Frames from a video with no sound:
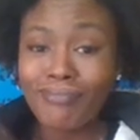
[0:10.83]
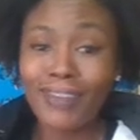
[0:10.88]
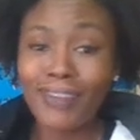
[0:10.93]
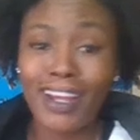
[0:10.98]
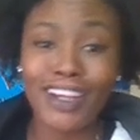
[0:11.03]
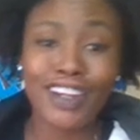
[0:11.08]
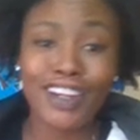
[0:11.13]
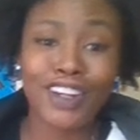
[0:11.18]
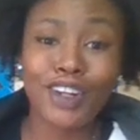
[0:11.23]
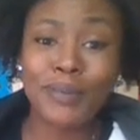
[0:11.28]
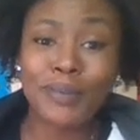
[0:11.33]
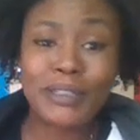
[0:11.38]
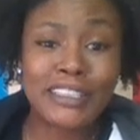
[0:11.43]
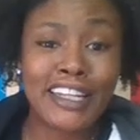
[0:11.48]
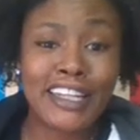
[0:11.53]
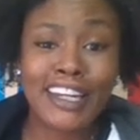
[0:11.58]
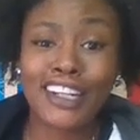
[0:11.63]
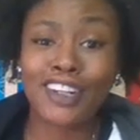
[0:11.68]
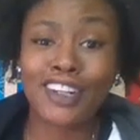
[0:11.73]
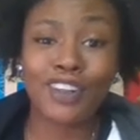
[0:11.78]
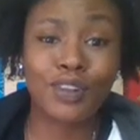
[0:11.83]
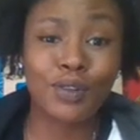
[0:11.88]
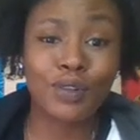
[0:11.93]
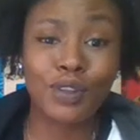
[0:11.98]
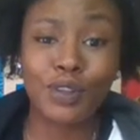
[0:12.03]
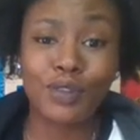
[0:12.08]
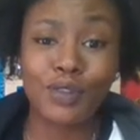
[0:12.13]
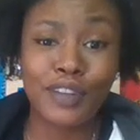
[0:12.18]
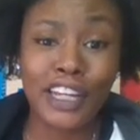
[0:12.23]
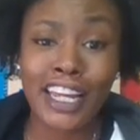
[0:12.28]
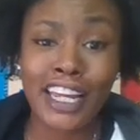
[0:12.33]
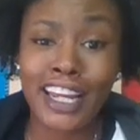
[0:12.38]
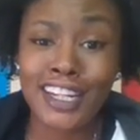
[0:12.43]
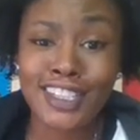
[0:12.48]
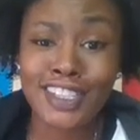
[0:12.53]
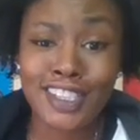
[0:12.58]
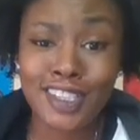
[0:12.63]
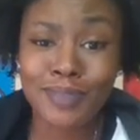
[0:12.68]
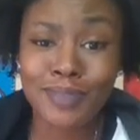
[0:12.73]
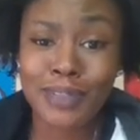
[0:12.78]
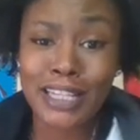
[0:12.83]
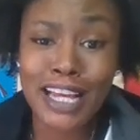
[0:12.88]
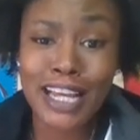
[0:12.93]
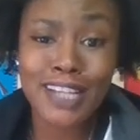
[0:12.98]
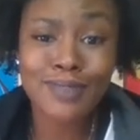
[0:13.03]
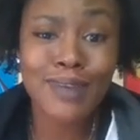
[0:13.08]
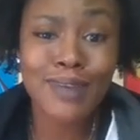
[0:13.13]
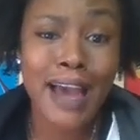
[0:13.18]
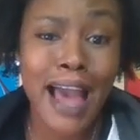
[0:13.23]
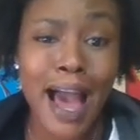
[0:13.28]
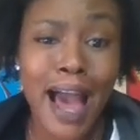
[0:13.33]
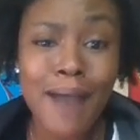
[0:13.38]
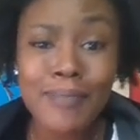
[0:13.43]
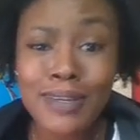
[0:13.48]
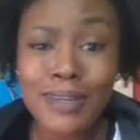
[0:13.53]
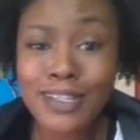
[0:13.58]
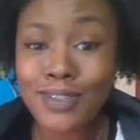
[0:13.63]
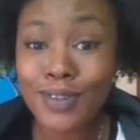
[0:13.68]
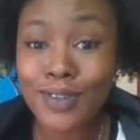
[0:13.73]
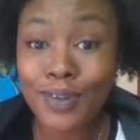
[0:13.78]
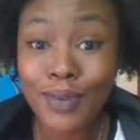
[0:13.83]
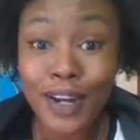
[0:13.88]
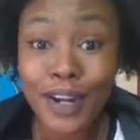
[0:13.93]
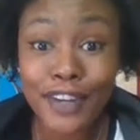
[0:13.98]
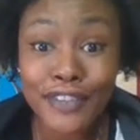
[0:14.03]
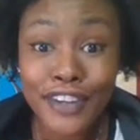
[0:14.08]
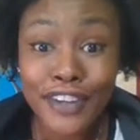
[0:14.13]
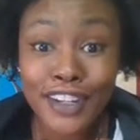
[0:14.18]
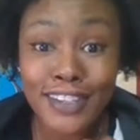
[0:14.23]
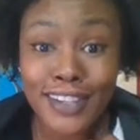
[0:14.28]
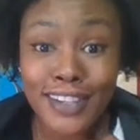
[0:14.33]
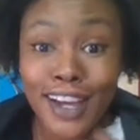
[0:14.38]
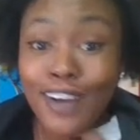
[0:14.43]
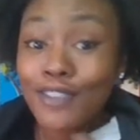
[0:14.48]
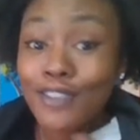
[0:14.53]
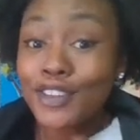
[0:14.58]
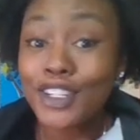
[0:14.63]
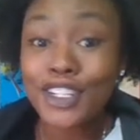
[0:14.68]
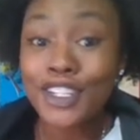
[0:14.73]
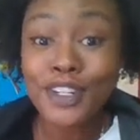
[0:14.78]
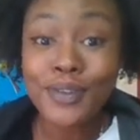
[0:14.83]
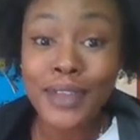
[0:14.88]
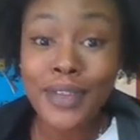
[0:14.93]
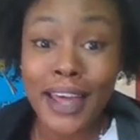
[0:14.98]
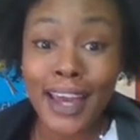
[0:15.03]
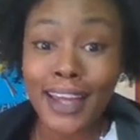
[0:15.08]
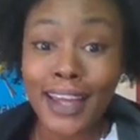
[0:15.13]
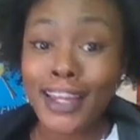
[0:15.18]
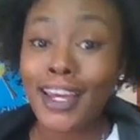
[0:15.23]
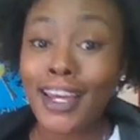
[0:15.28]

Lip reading: Your girl been taking her own little vacations, but that's what happens when you work for yourself. You do that.